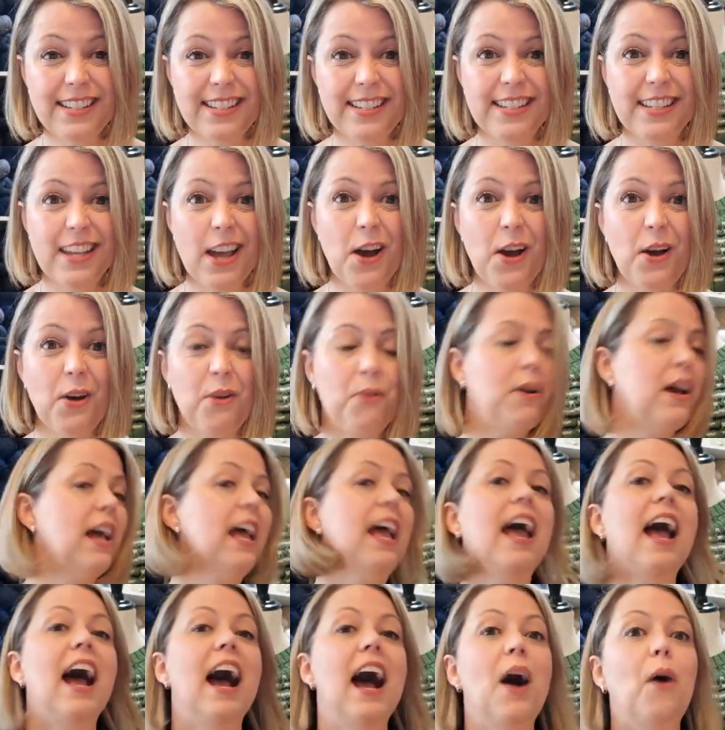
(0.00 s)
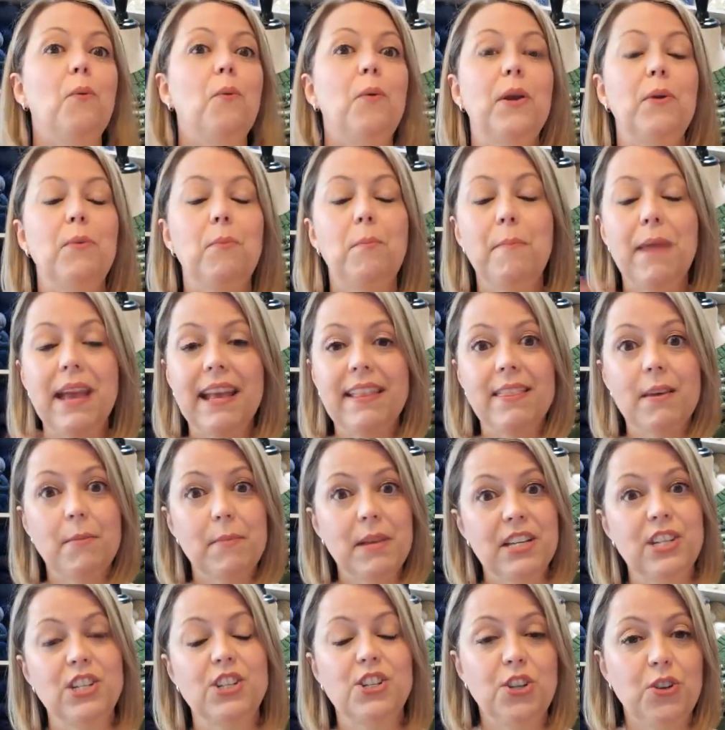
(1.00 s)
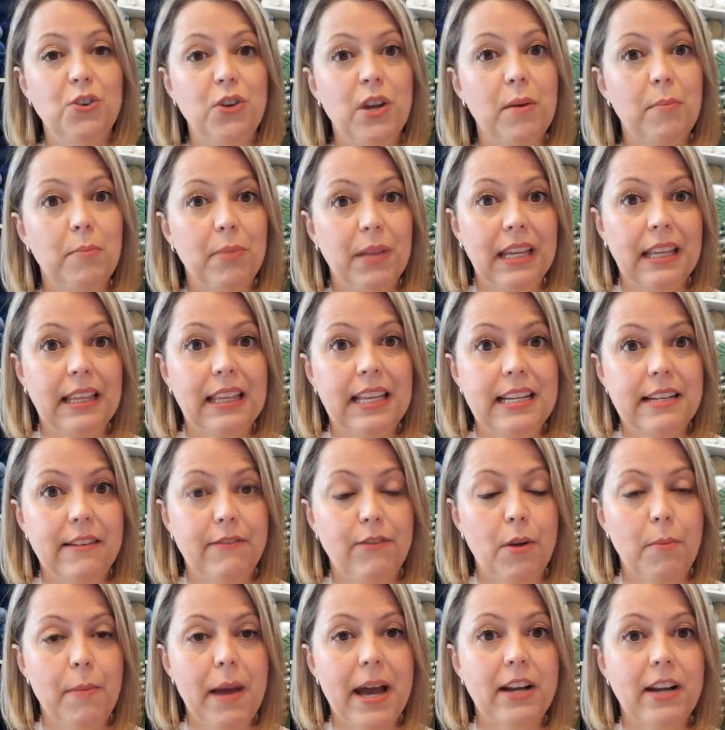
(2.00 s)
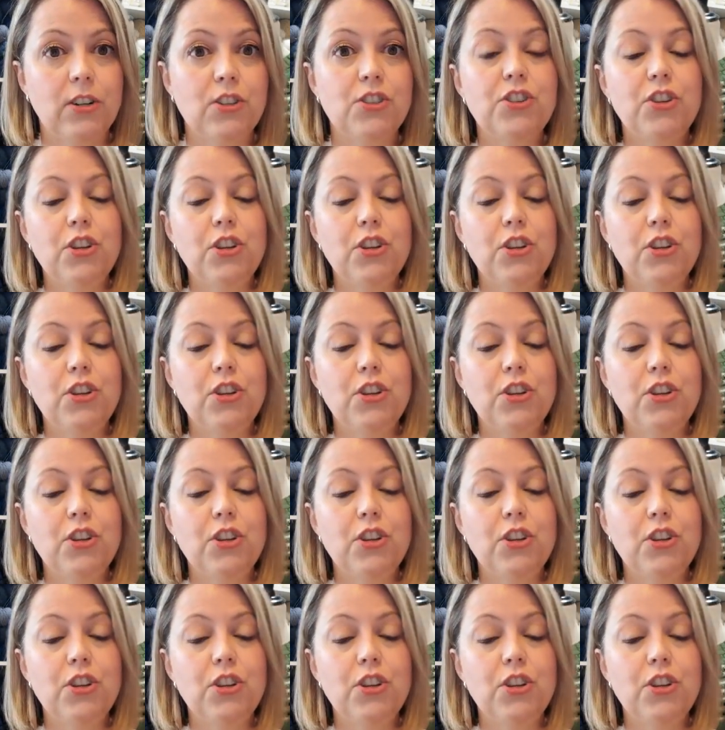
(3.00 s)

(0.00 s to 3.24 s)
So we made them into 2 completely different patterns.